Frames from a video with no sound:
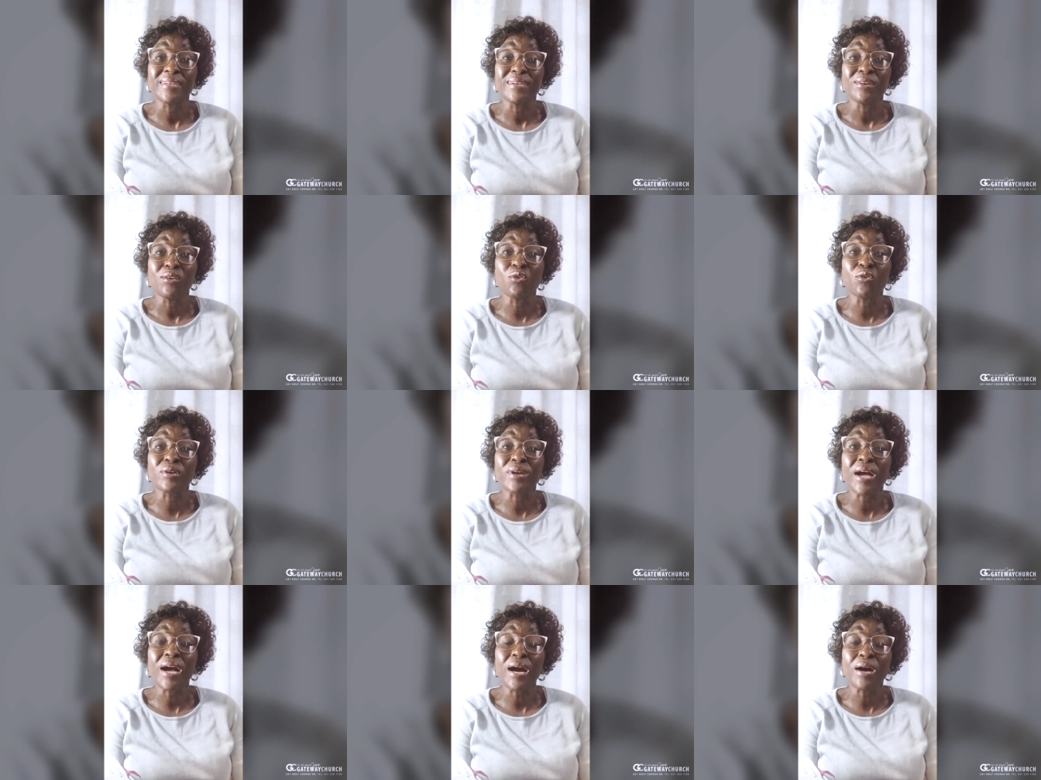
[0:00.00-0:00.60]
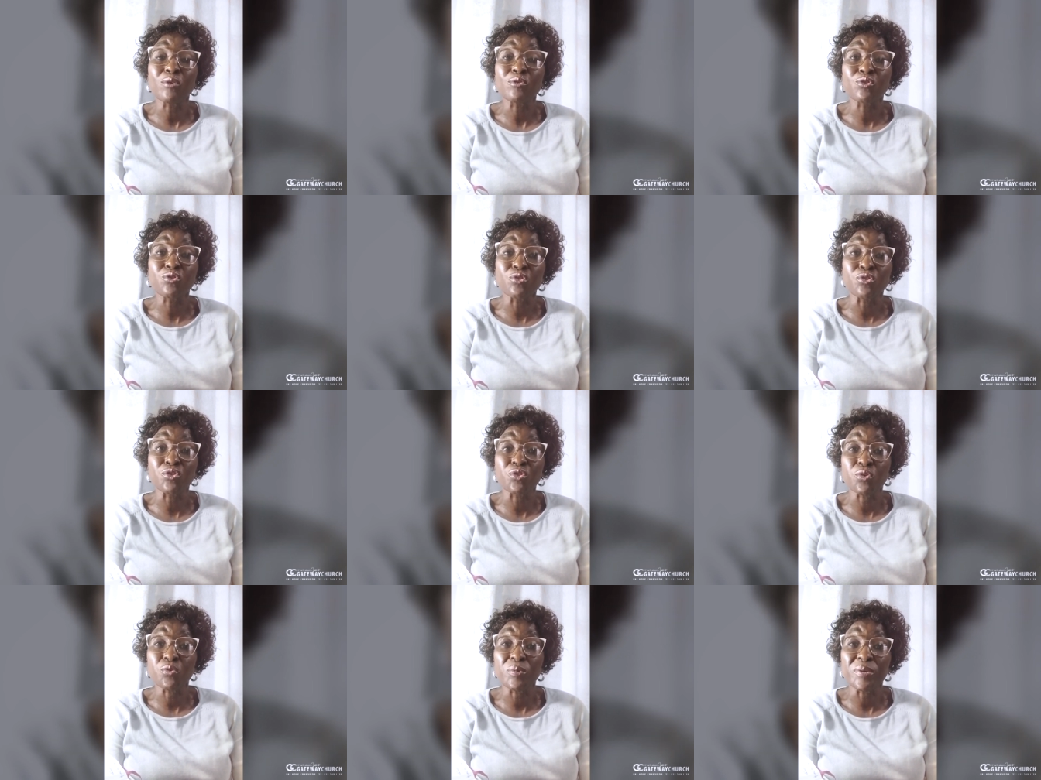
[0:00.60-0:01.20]
on how to
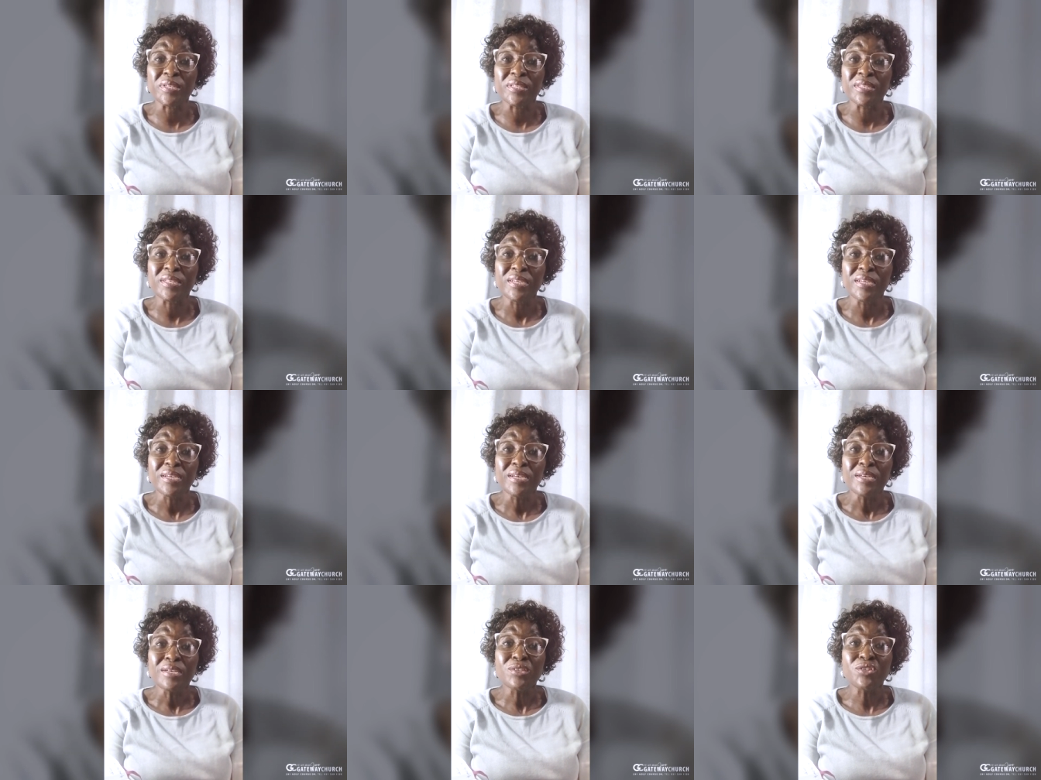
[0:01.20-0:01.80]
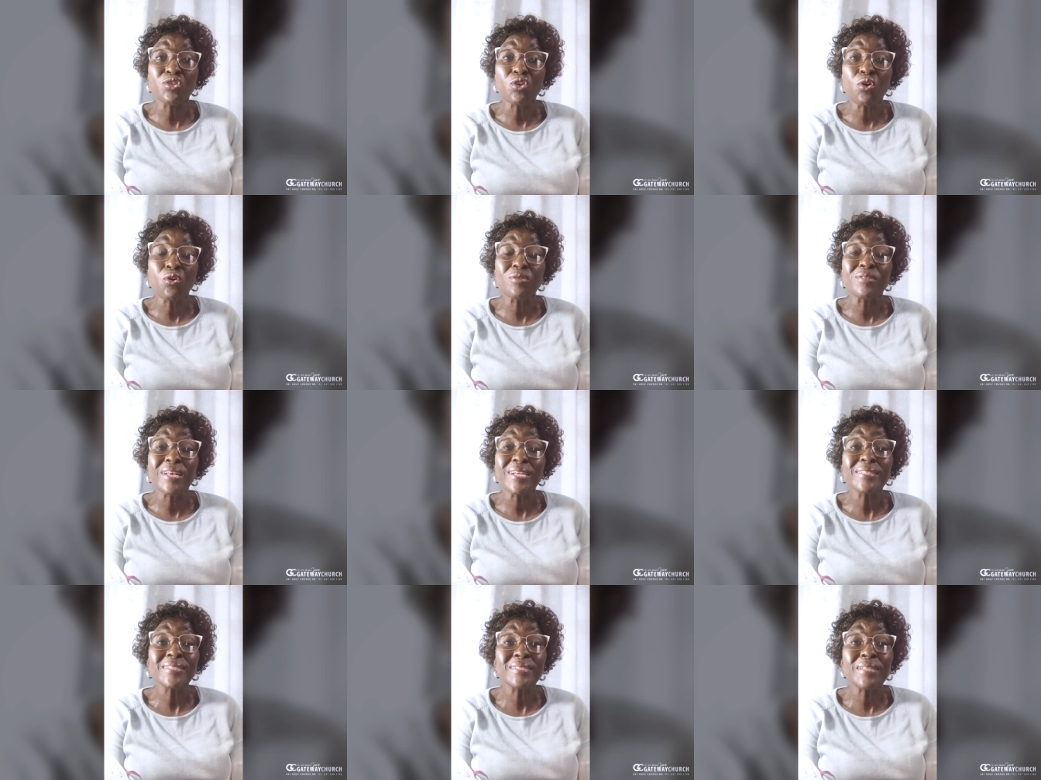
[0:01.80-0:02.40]
do it. So
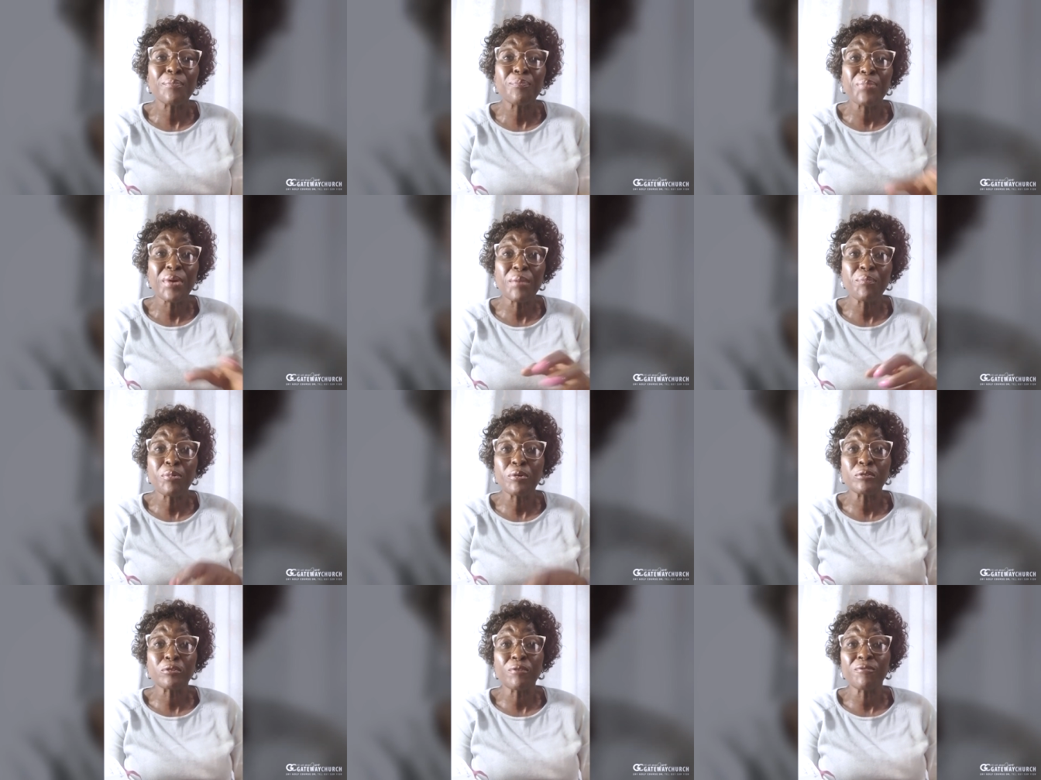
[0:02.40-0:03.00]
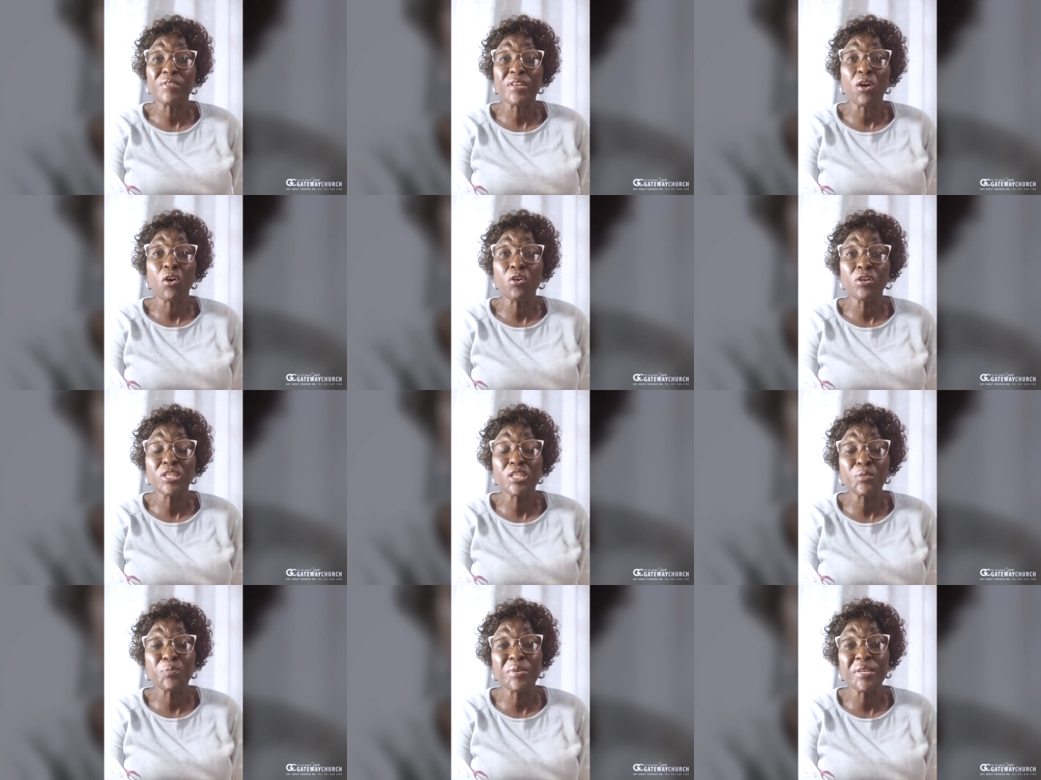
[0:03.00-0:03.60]
that's the purpose of the
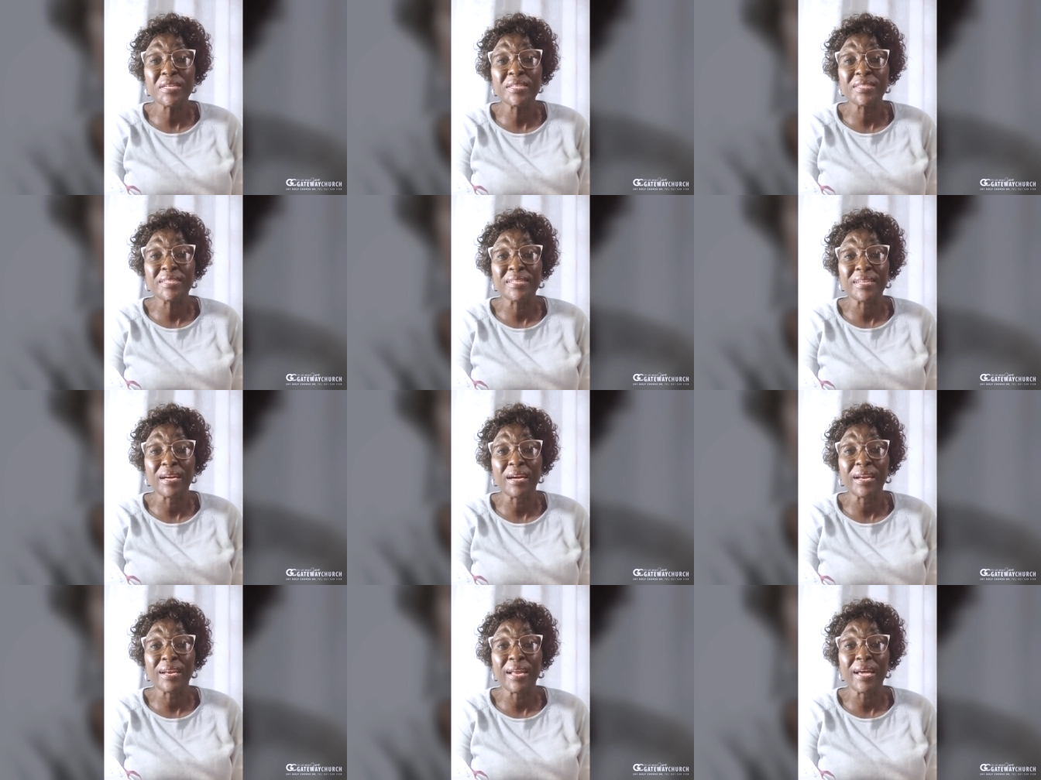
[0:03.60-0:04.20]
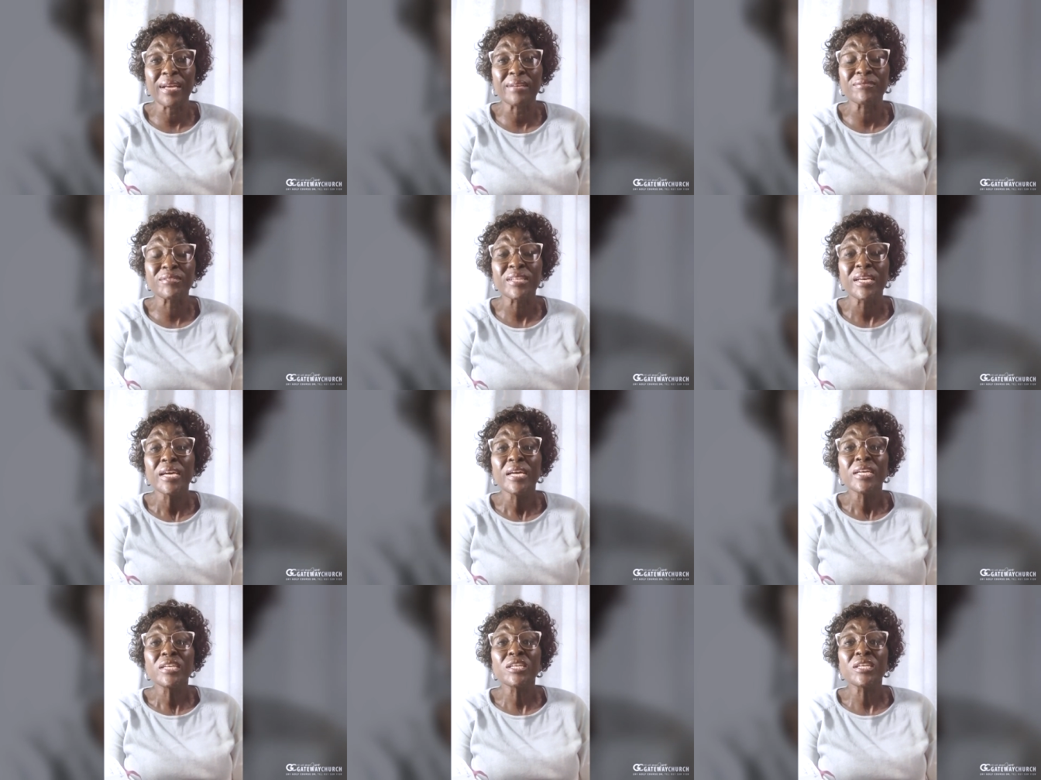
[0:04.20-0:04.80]
Holy Spirit in our lives.
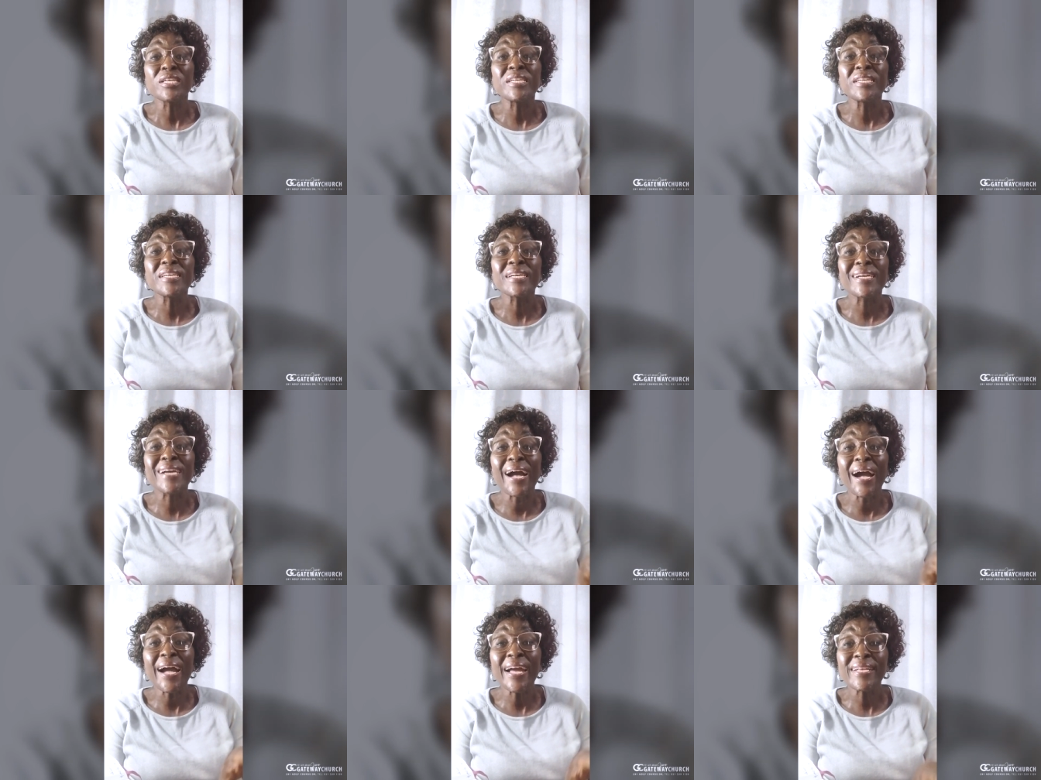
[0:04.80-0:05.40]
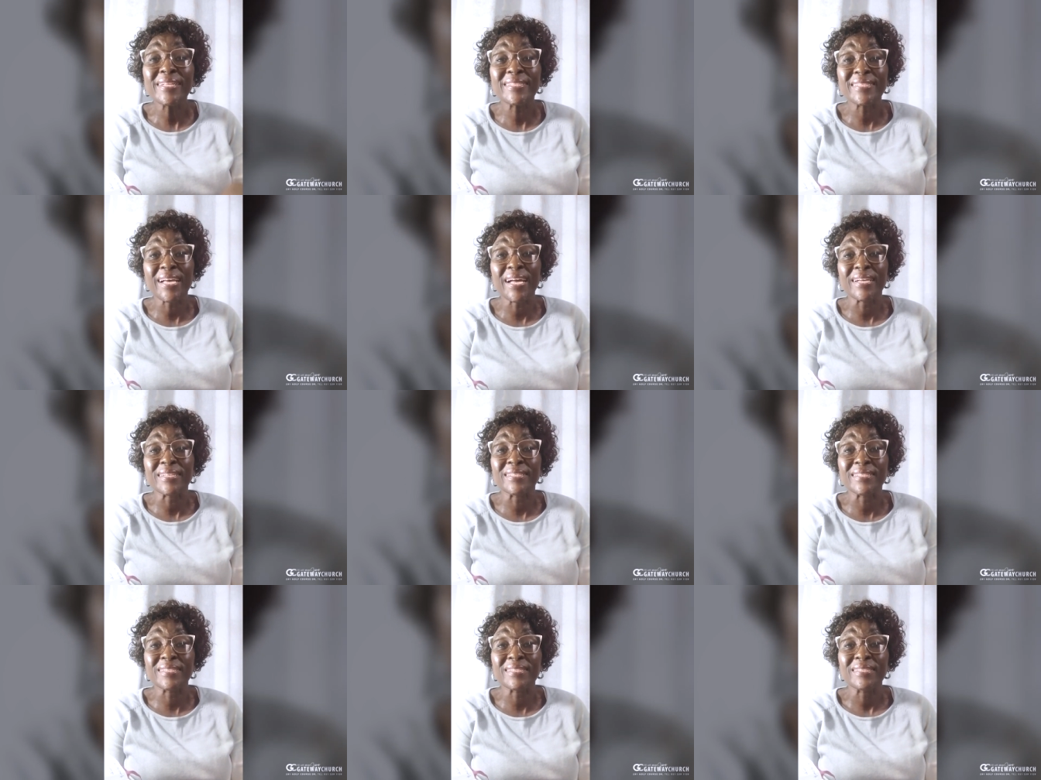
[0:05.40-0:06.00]
He guides
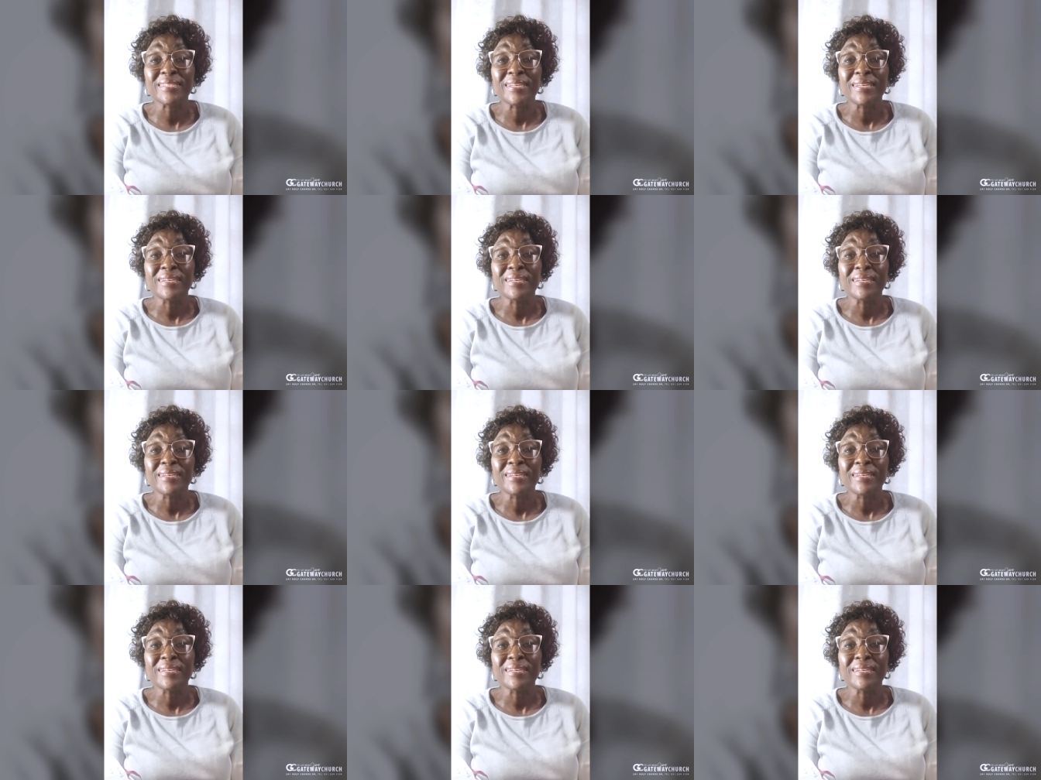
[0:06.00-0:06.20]
us